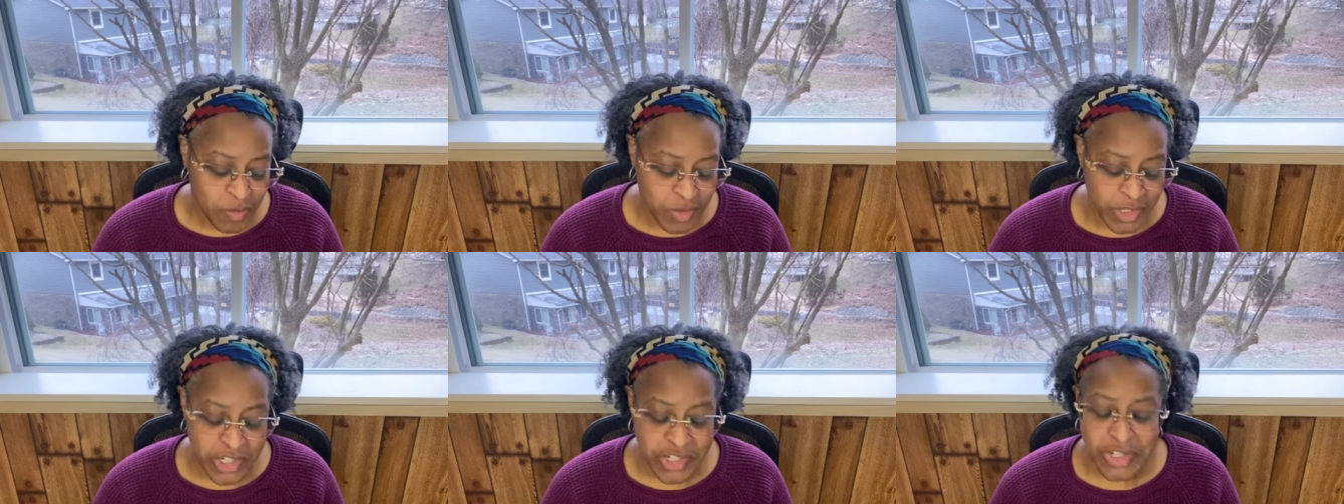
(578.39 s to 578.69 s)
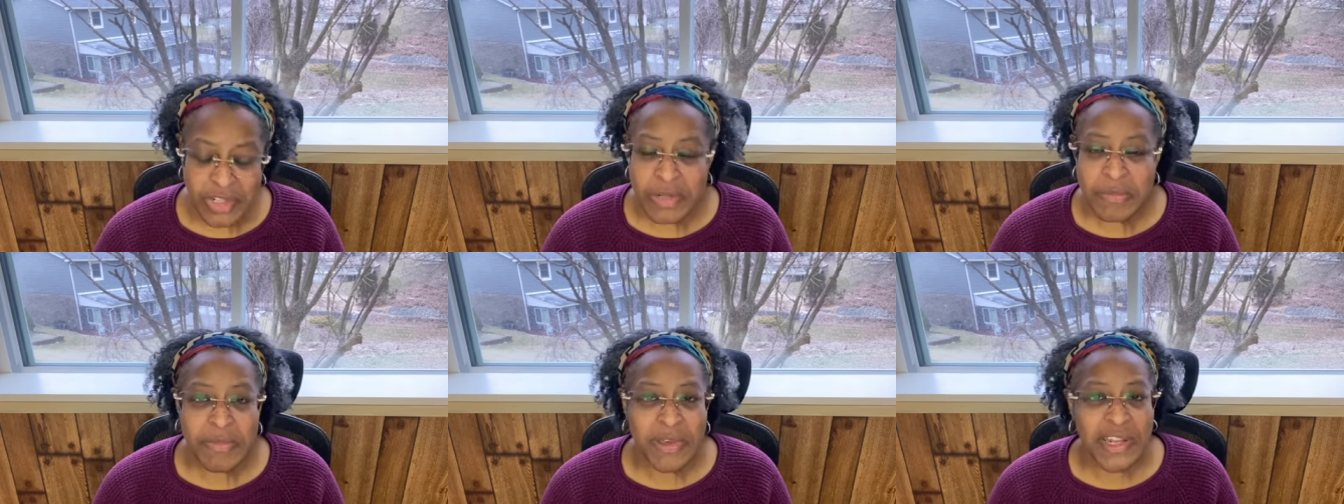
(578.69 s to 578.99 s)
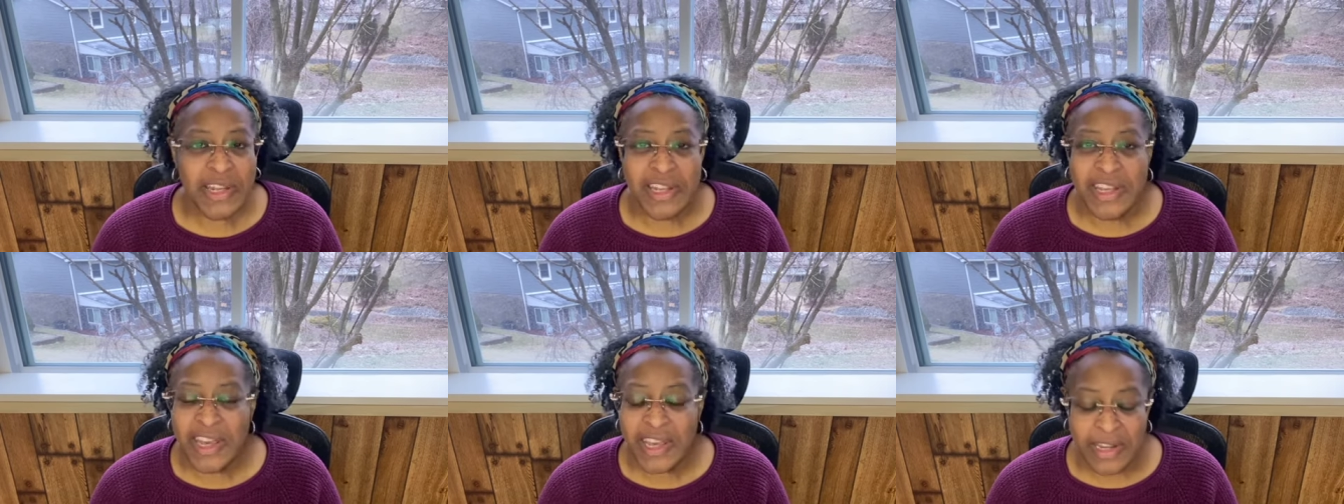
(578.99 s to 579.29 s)
we should have
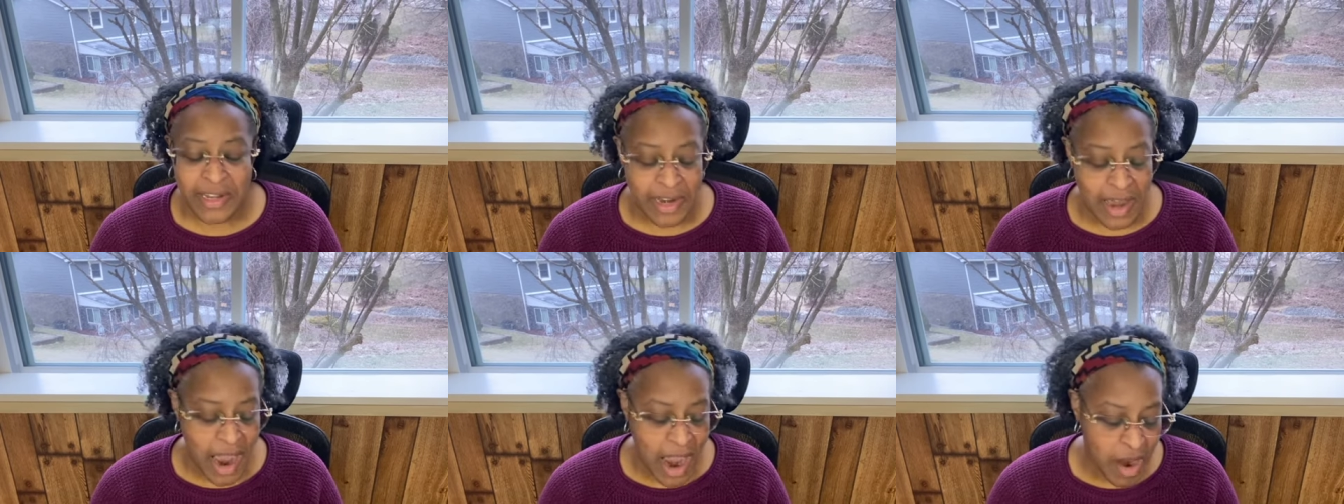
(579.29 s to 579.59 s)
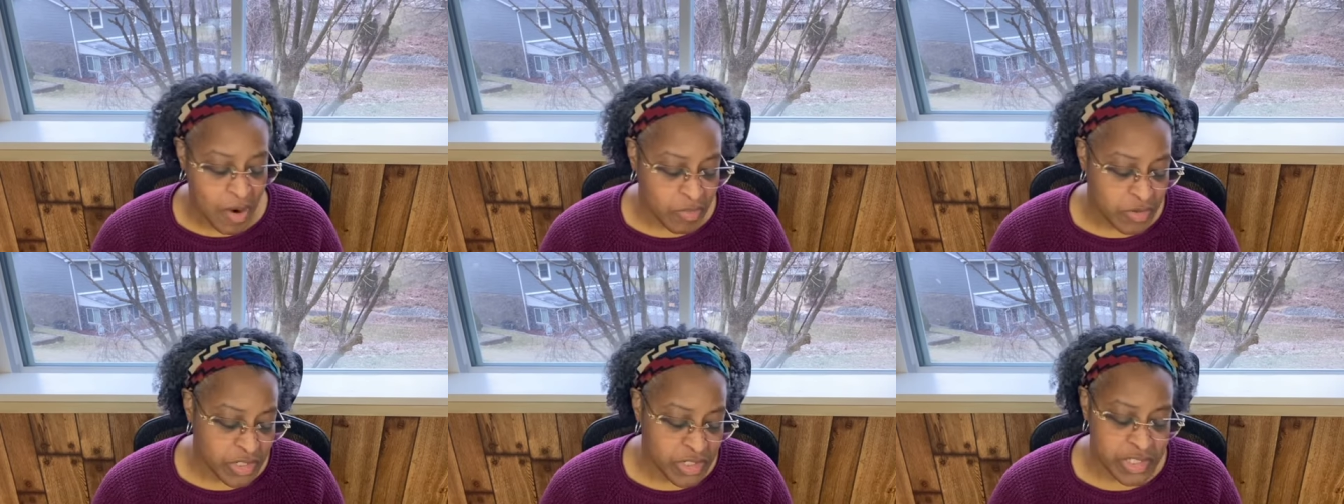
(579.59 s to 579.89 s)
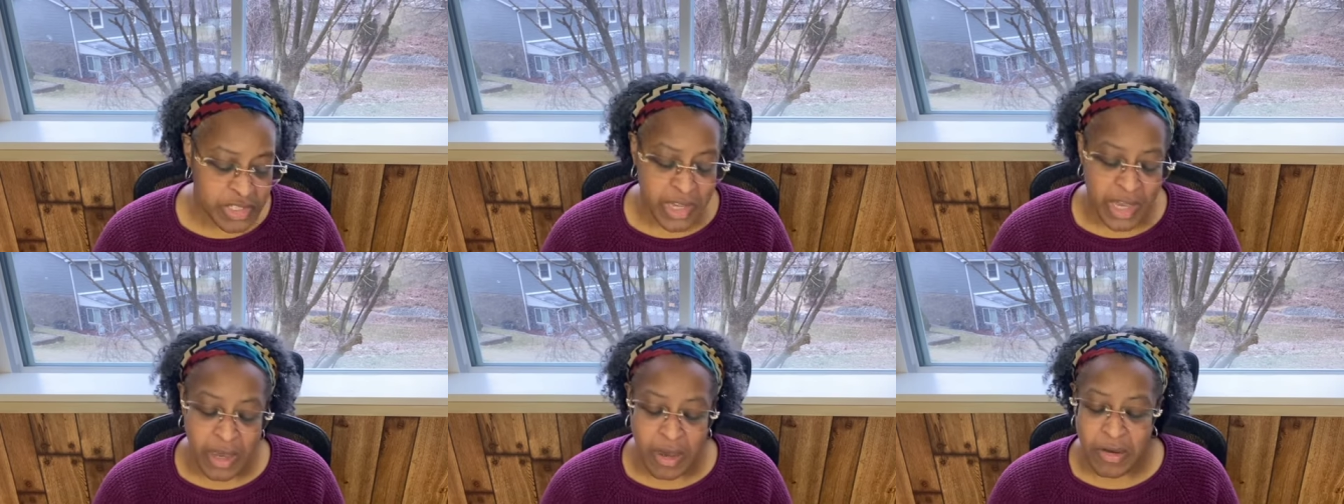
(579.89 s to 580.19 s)
been getting
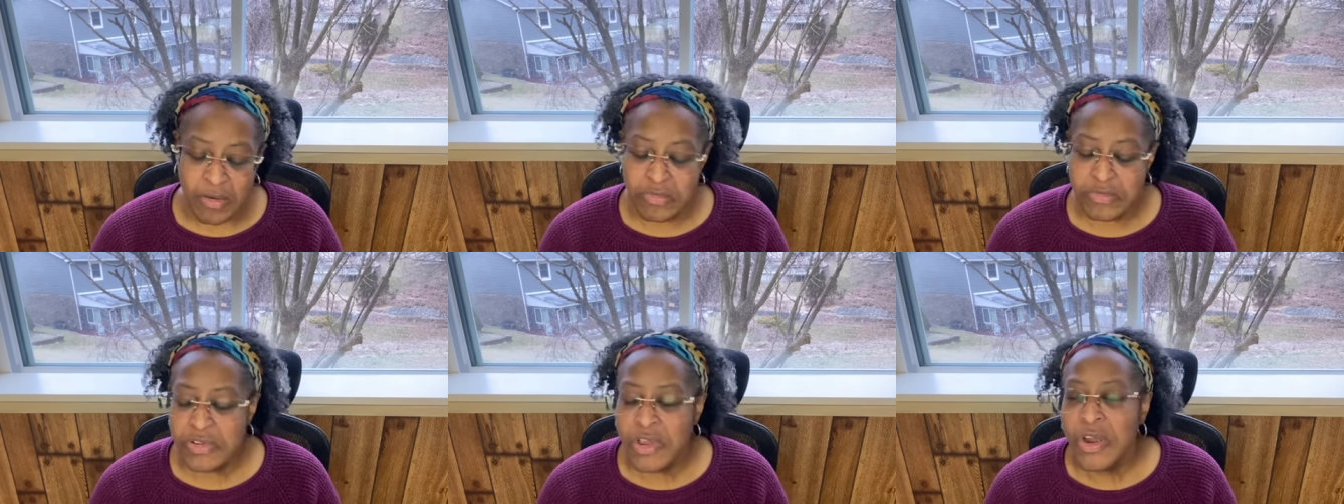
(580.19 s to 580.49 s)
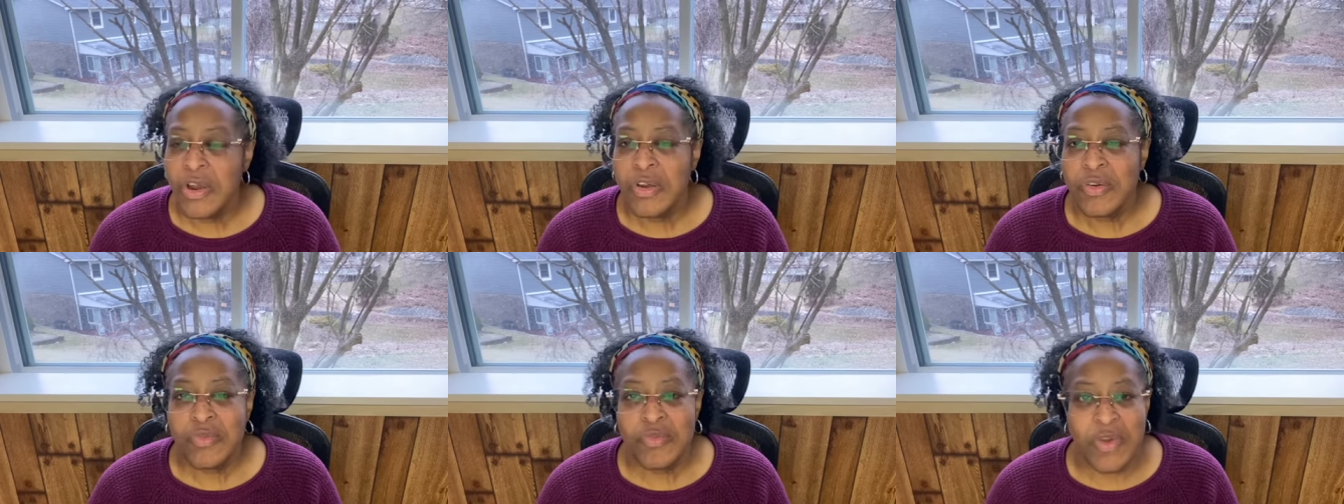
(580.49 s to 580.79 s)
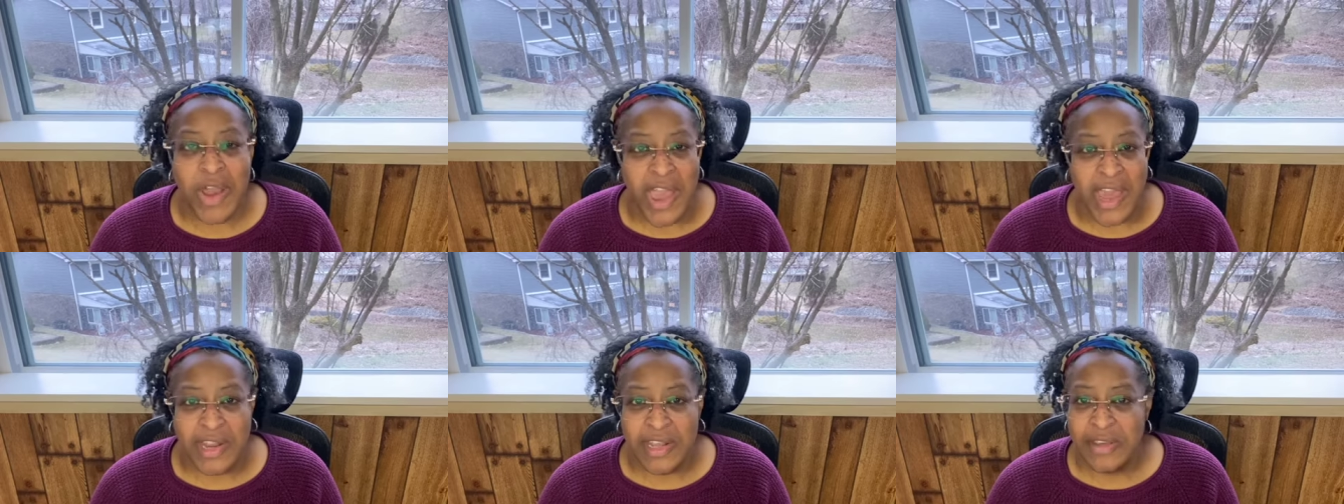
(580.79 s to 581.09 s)
ourselves
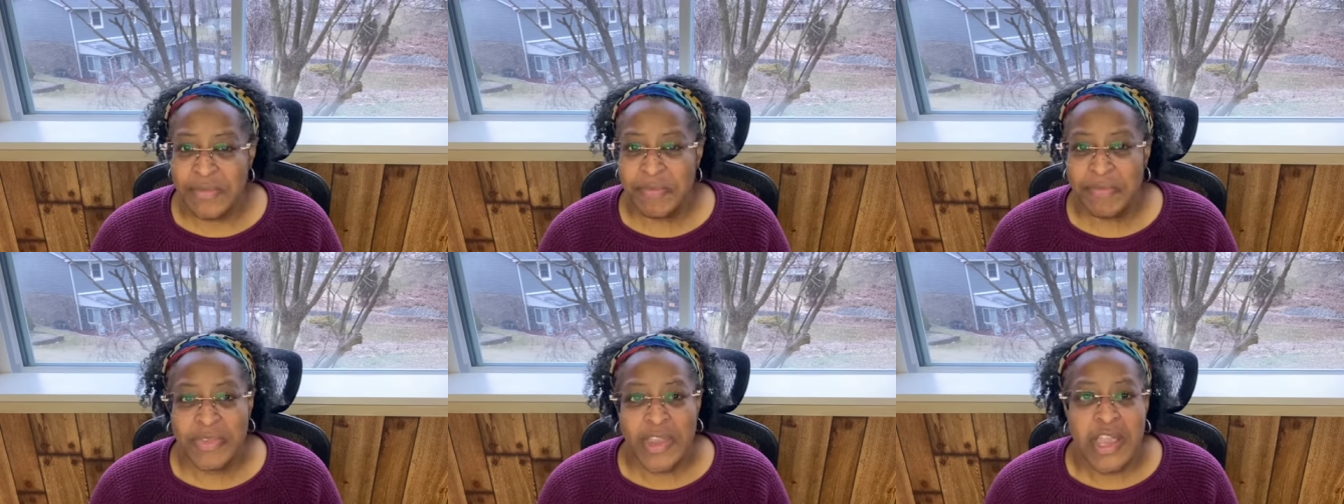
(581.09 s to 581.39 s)
ready